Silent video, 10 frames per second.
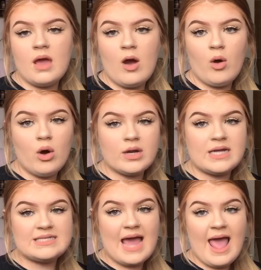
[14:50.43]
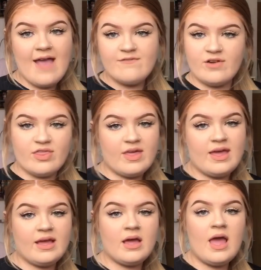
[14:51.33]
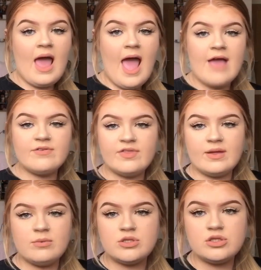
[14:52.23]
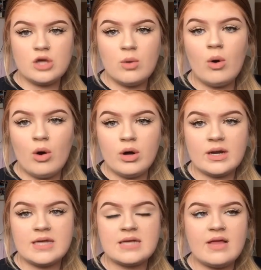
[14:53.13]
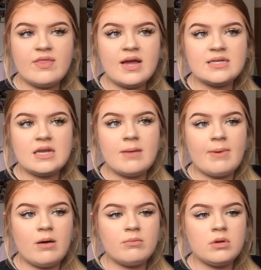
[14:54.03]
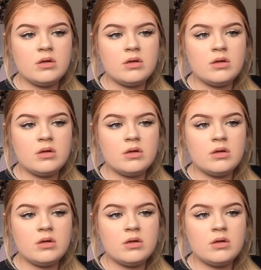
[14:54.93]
organised everything. Everything was so organised. I think I did it about